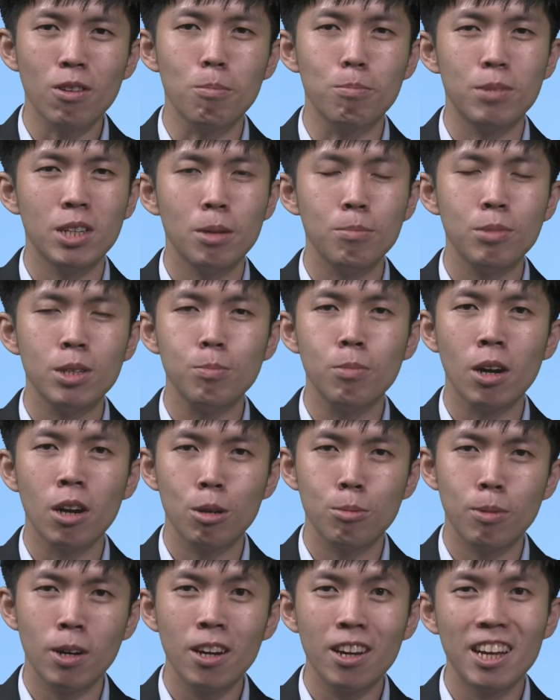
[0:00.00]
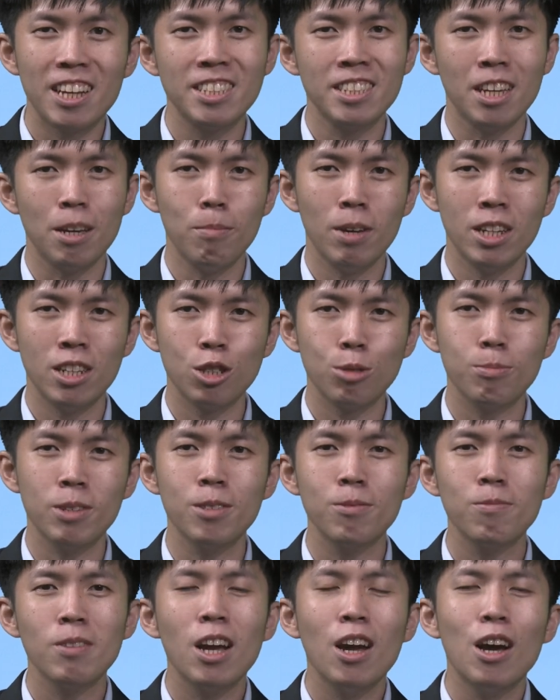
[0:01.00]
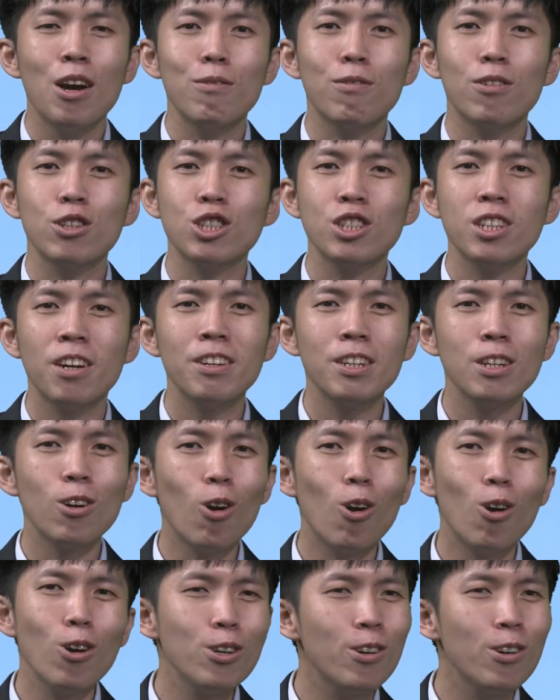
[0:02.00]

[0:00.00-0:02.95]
from BNP Paribas Asset Management for sharing all